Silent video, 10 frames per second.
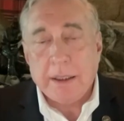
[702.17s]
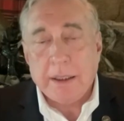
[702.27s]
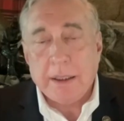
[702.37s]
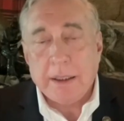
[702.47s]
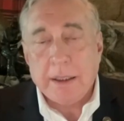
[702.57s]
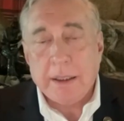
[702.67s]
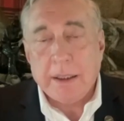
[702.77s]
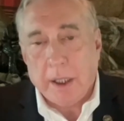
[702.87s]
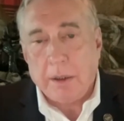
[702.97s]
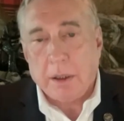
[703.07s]
And as part of
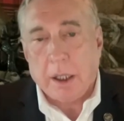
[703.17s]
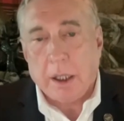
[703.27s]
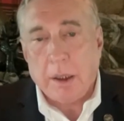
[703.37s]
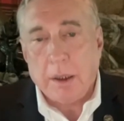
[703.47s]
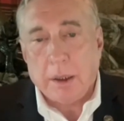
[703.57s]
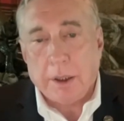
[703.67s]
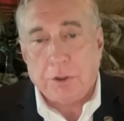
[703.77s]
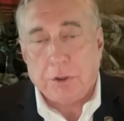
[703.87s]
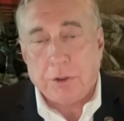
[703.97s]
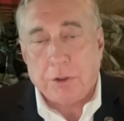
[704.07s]
that, I
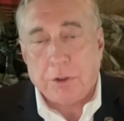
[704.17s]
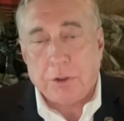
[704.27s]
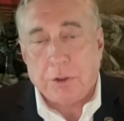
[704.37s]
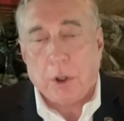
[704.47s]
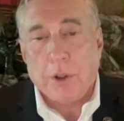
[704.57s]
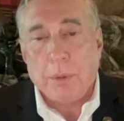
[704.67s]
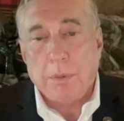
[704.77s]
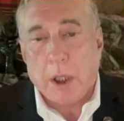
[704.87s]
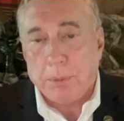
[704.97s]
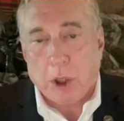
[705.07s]
saw them up
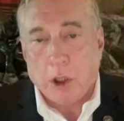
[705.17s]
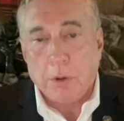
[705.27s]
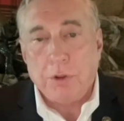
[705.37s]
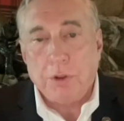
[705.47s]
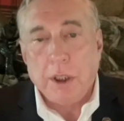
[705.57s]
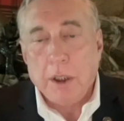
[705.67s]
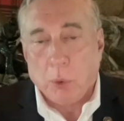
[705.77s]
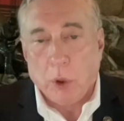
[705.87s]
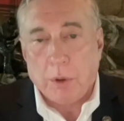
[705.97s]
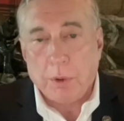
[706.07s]
close,
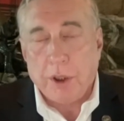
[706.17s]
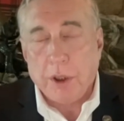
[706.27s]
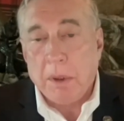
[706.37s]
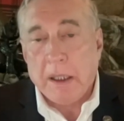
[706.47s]
worked with them,